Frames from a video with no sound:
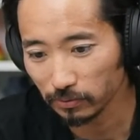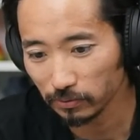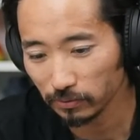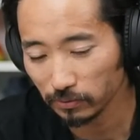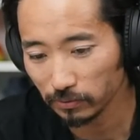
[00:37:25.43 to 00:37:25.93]

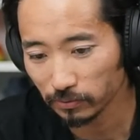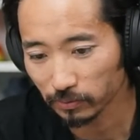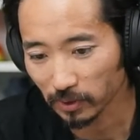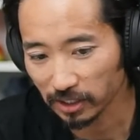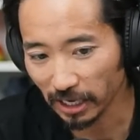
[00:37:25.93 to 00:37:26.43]
Mm.
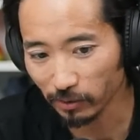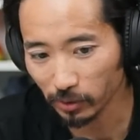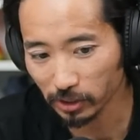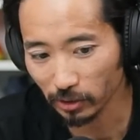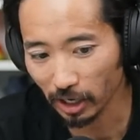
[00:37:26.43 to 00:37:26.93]

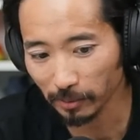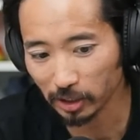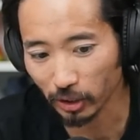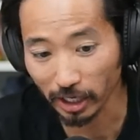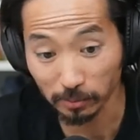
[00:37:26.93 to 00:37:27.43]
Davin wants to know how
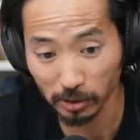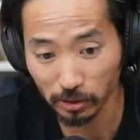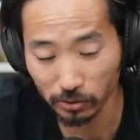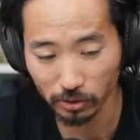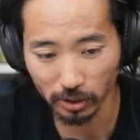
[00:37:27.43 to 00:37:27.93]
my Tracksmith
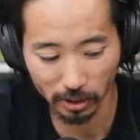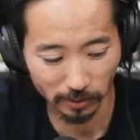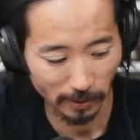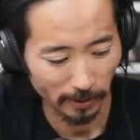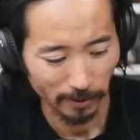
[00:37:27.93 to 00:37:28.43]
shoes
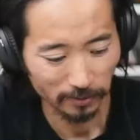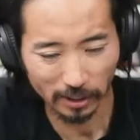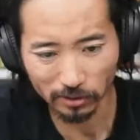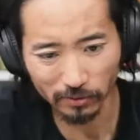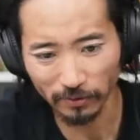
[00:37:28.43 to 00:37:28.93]
looking.
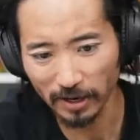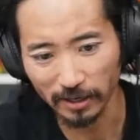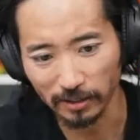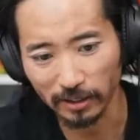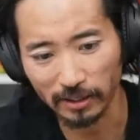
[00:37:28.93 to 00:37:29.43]
They look
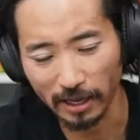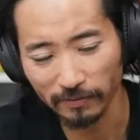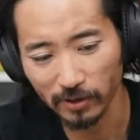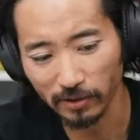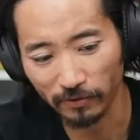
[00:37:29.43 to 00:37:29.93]
fine. Like
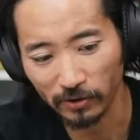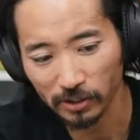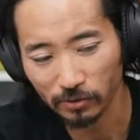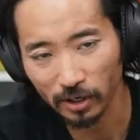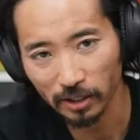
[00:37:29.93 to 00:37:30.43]
after the
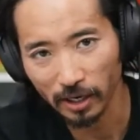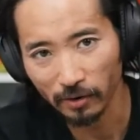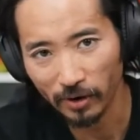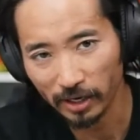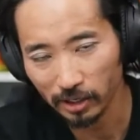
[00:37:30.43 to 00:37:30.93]
first run
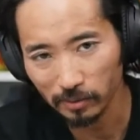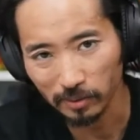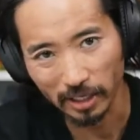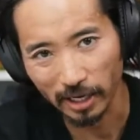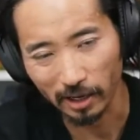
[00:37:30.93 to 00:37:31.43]
I ran in
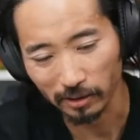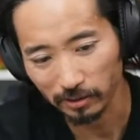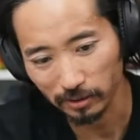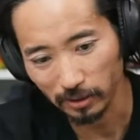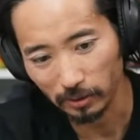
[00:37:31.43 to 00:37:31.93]
them, they got
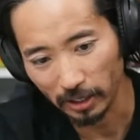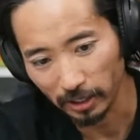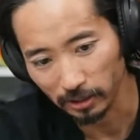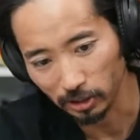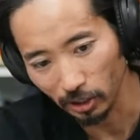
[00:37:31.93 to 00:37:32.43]
they
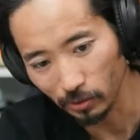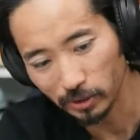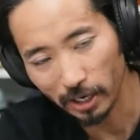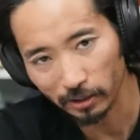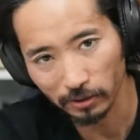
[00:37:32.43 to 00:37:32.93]
got the
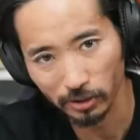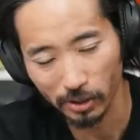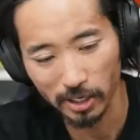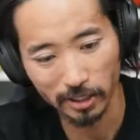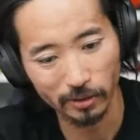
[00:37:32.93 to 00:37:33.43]
toes got all
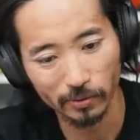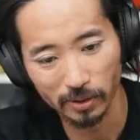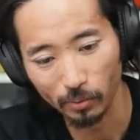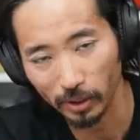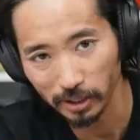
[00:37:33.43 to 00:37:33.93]
dirty because it
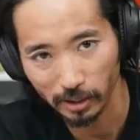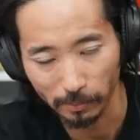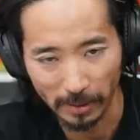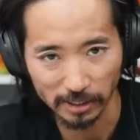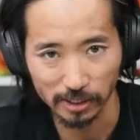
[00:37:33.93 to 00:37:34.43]
was it wasn't
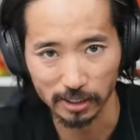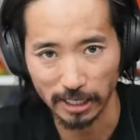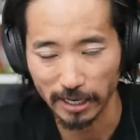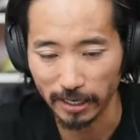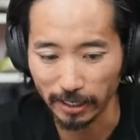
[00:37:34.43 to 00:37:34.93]
a messy
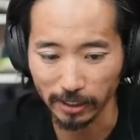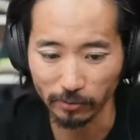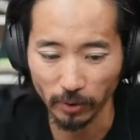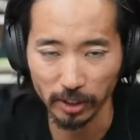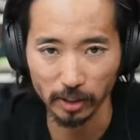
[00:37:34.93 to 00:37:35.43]
day. I
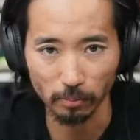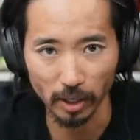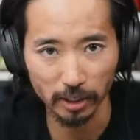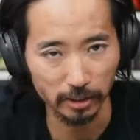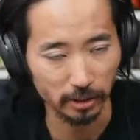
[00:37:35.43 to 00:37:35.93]
didn't run in the
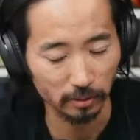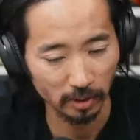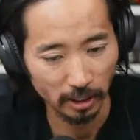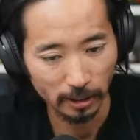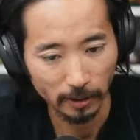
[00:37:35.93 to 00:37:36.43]
mud in
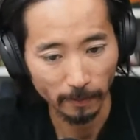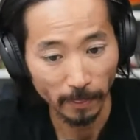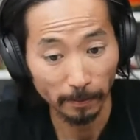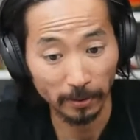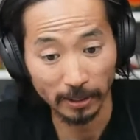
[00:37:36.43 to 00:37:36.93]
them,
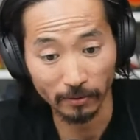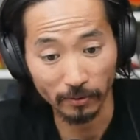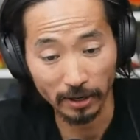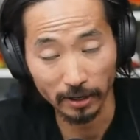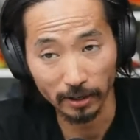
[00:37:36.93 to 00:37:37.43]
but I
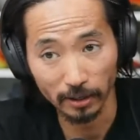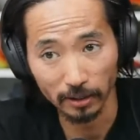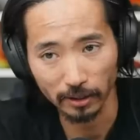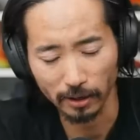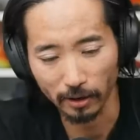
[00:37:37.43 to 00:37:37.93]

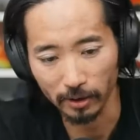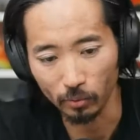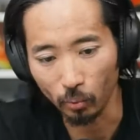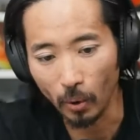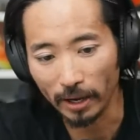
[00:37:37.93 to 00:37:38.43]
ran
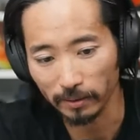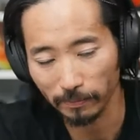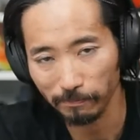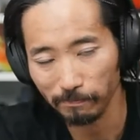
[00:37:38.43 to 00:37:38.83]
in wet